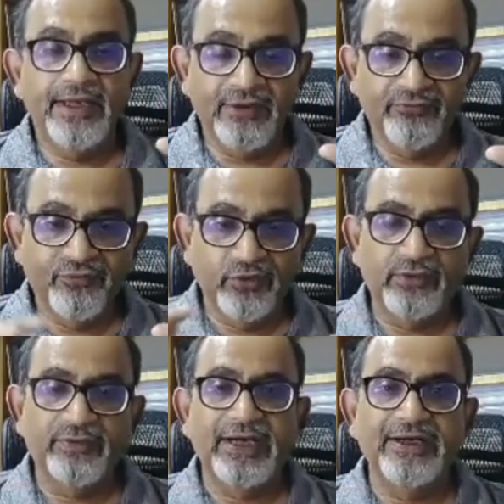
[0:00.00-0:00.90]
a
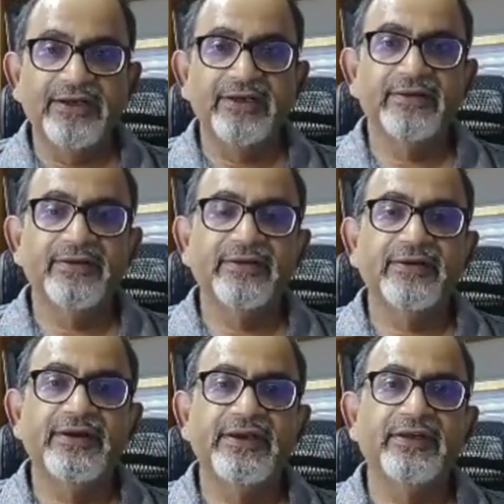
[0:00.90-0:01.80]
full bladder
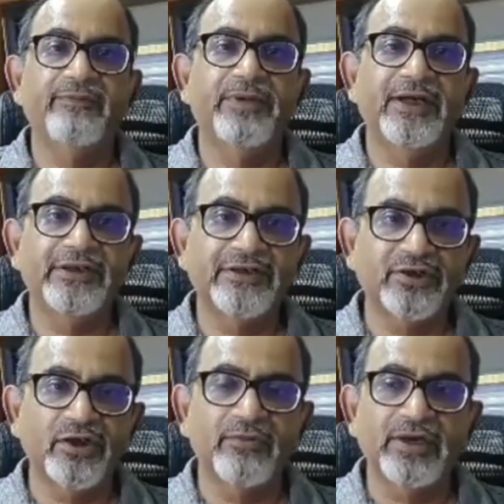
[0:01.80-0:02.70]
in a blunt
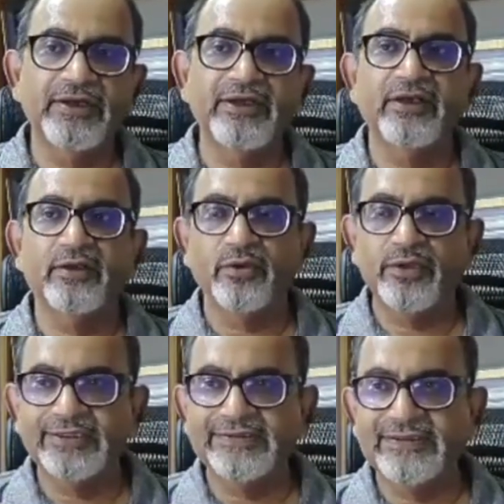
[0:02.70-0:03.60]
trauma, in a road
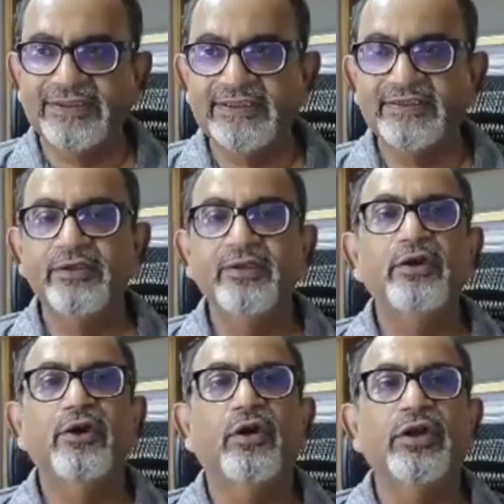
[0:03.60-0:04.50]
accident
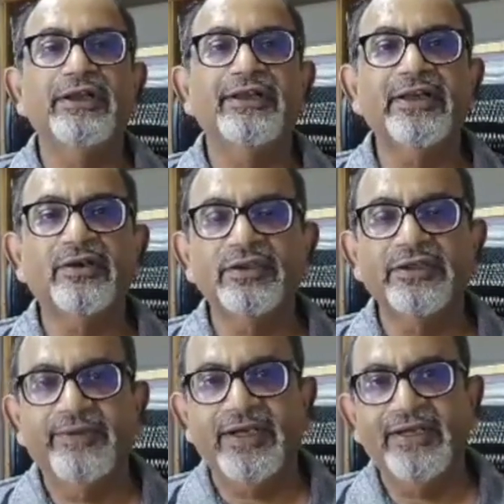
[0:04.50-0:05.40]
or a kick on
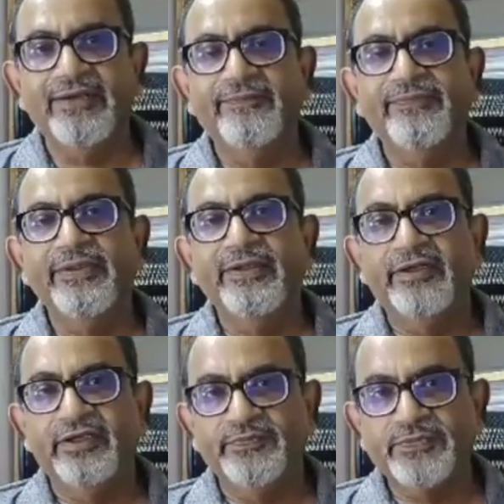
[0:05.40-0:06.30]
the belly
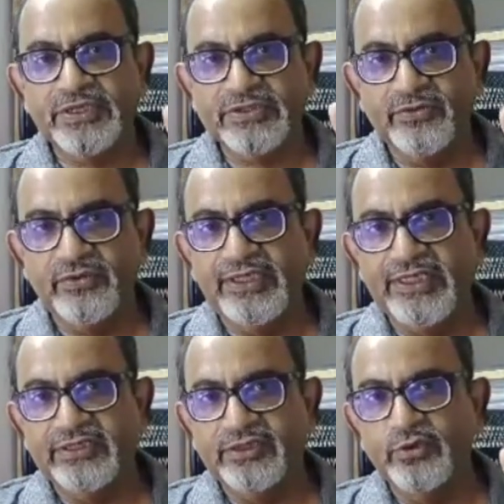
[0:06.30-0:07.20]
ruptures only
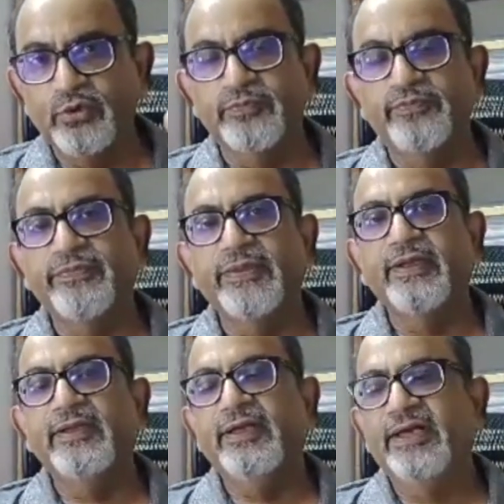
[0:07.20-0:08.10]
at the doom,
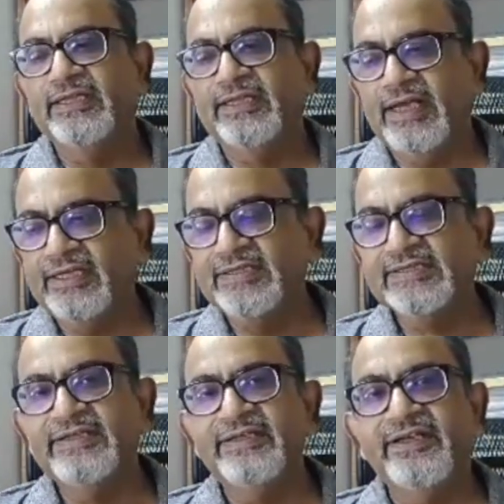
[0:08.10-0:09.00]
and that is
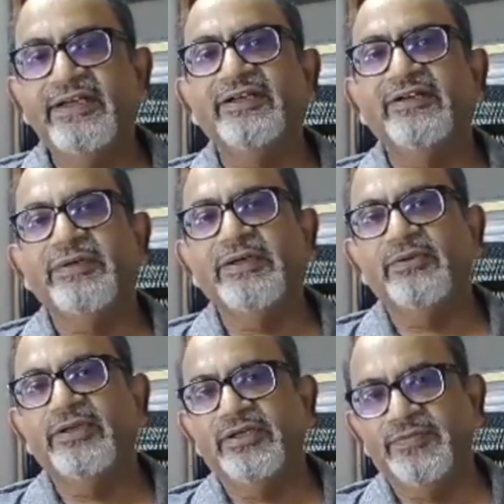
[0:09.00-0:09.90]
the
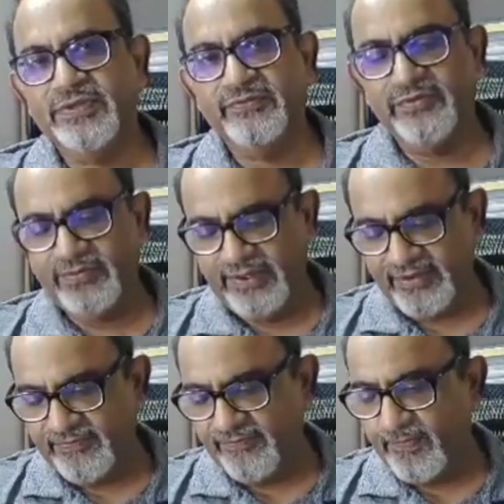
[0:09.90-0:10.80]
intraperitoneal rupture of the
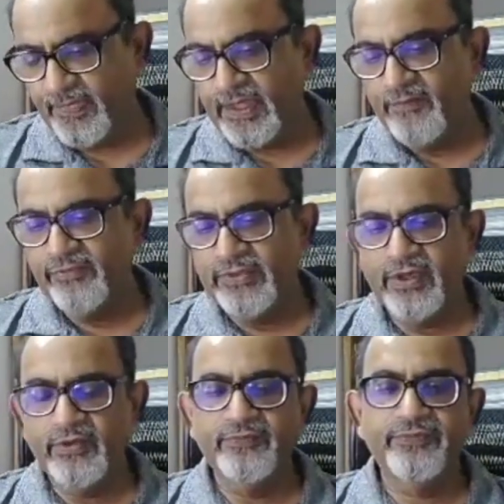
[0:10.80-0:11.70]
bladder.
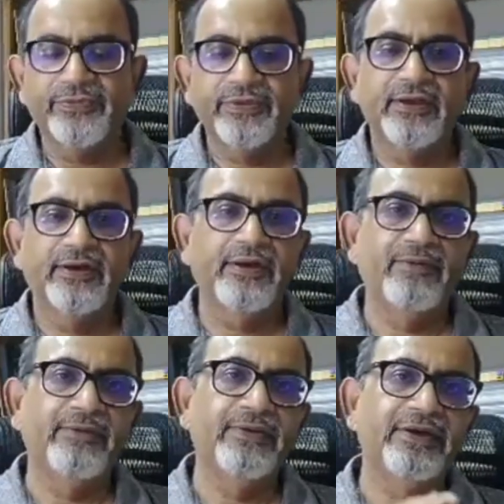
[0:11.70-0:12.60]
Now,
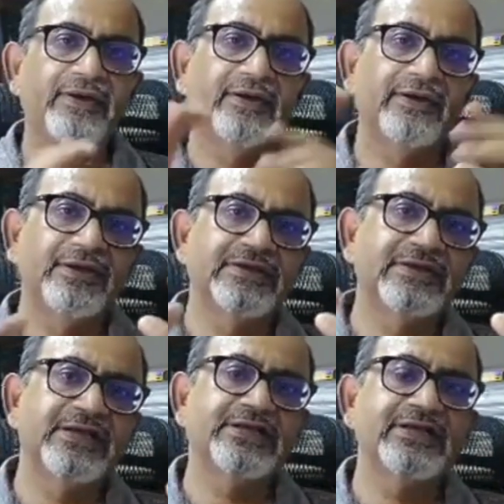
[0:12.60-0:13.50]
remember,
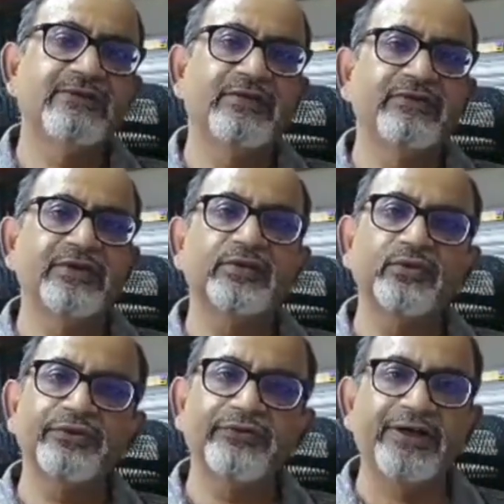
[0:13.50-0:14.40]
distinction between the
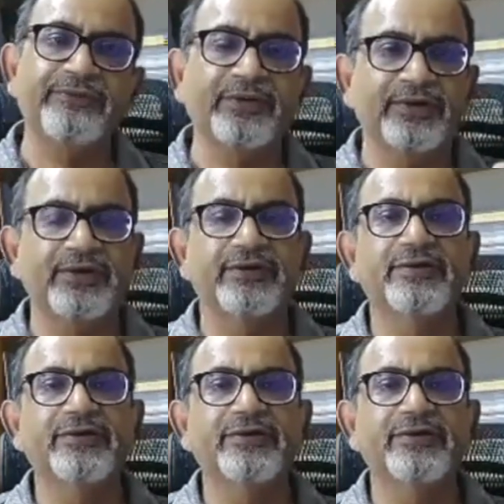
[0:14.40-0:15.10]
two is very important.